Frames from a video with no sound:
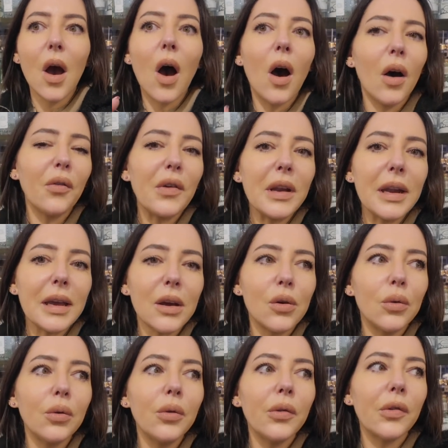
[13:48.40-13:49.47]
Harvey
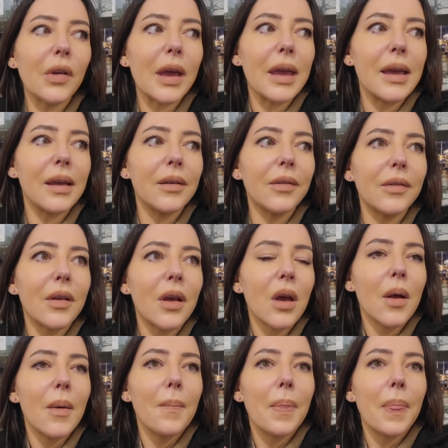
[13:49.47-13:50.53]
Nichols is
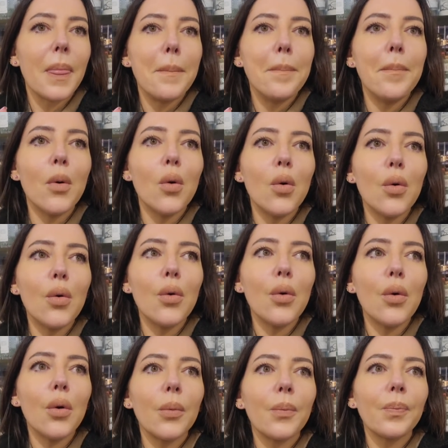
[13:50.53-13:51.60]
more,
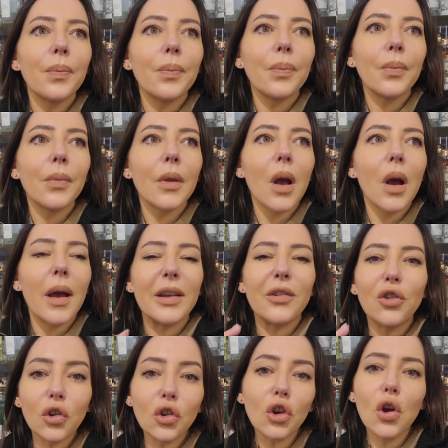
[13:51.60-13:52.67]
it's
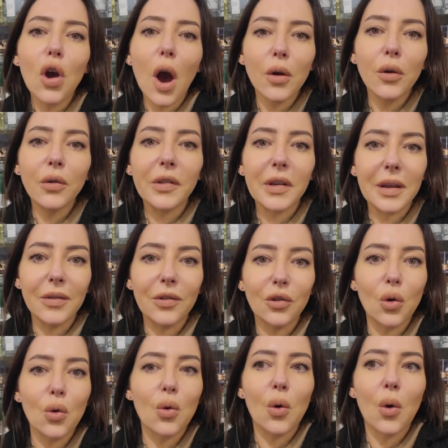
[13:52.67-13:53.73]
just a cozy
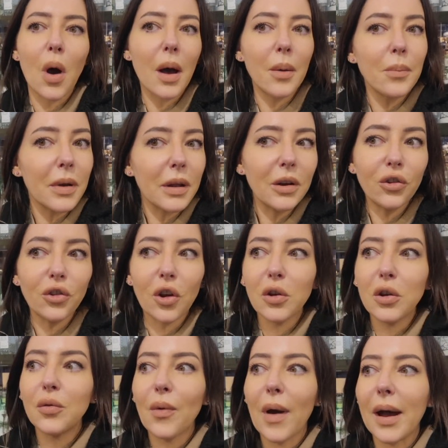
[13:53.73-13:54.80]
store. I'm gonna show
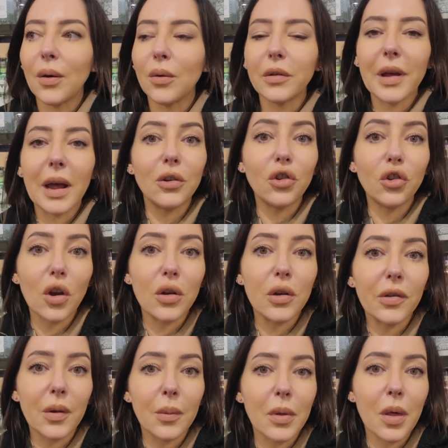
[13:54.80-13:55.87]
you around and show you
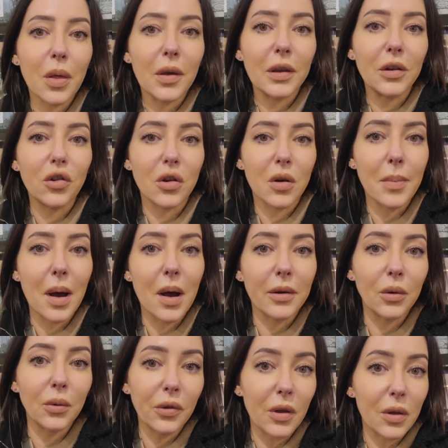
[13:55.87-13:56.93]
some of the things you can buy
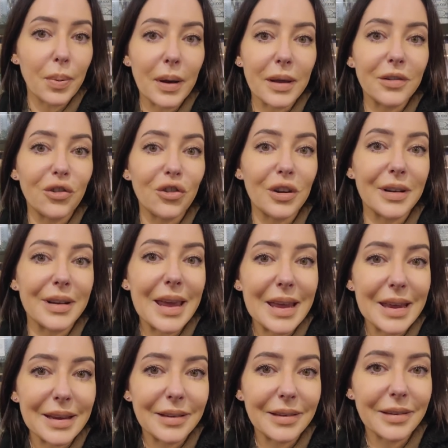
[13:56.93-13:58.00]
and also the places you can
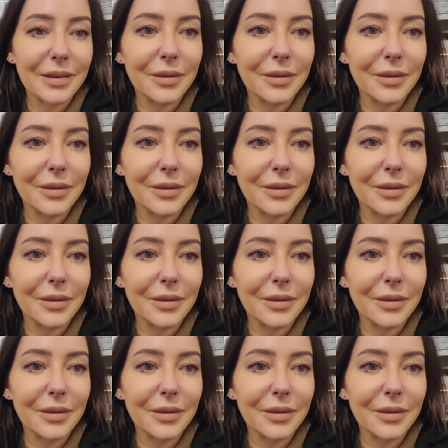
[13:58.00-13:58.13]
eat.